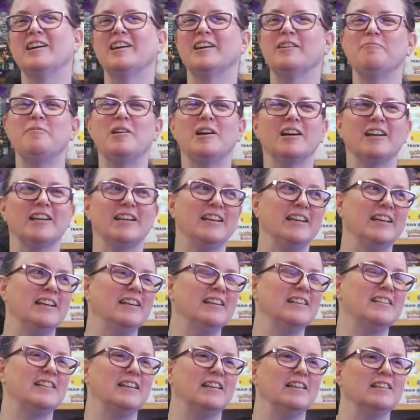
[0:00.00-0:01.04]
Marketing
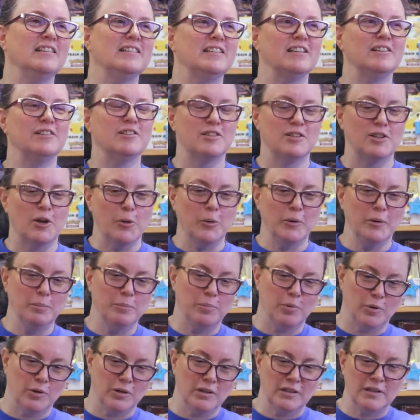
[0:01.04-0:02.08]
is so
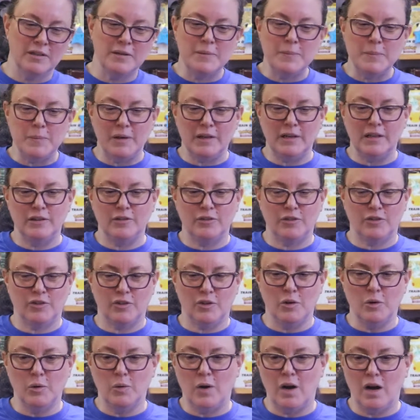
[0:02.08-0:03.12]
important, but it's
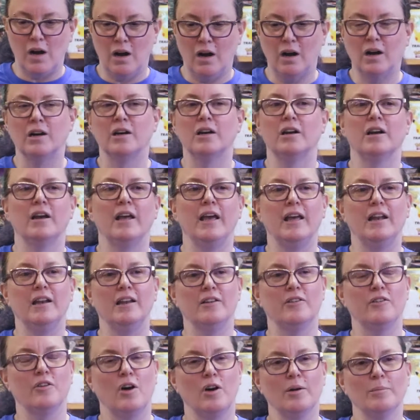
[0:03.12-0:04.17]
so hard, and
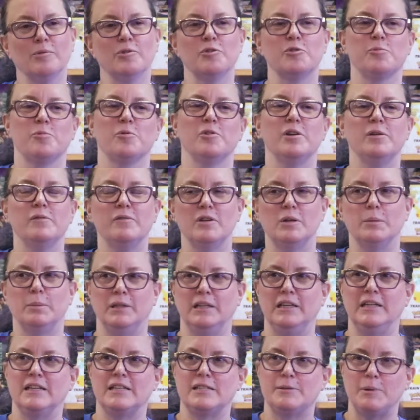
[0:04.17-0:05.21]
it's almost
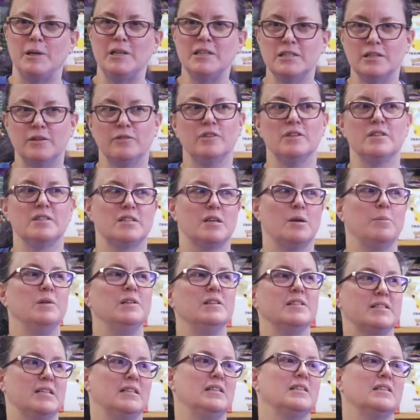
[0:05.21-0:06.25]
prohibitively expensive in some
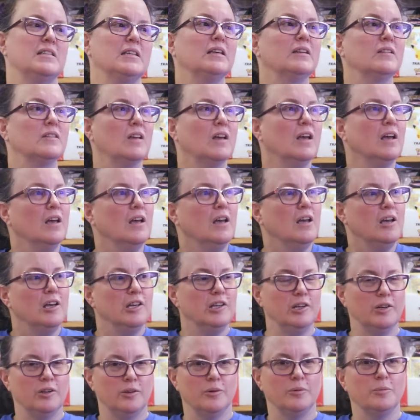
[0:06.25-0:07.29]
instances.
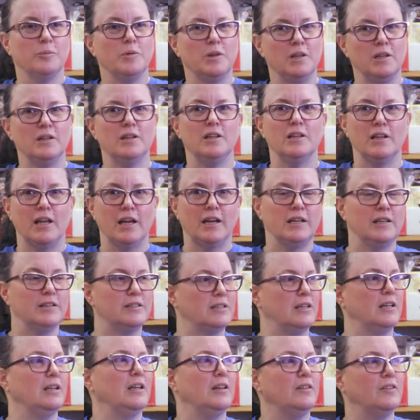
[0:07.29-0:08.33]
Like I
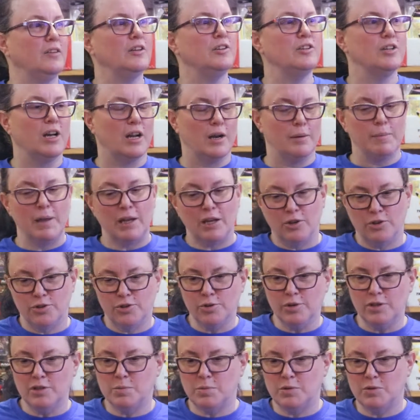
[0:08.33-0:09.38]
said, you got to make your
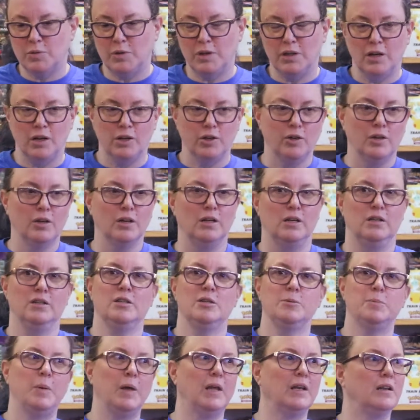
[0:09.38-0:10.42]
choice between, are you going to
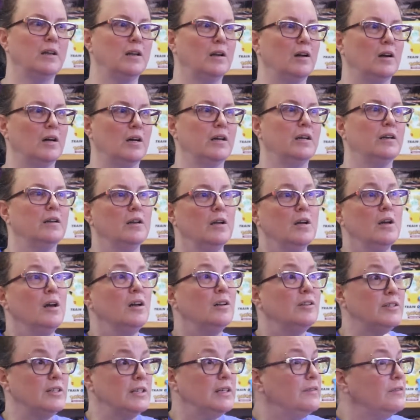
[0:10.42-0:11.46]
spend it on
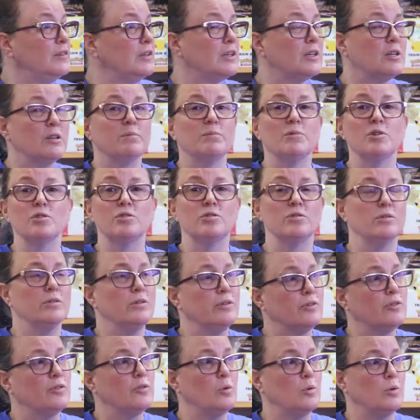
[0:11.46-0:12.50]
TV
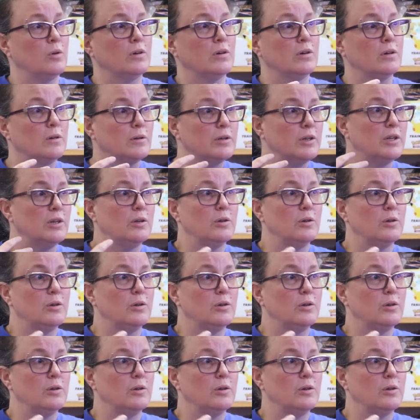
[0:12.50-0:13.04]
commercials or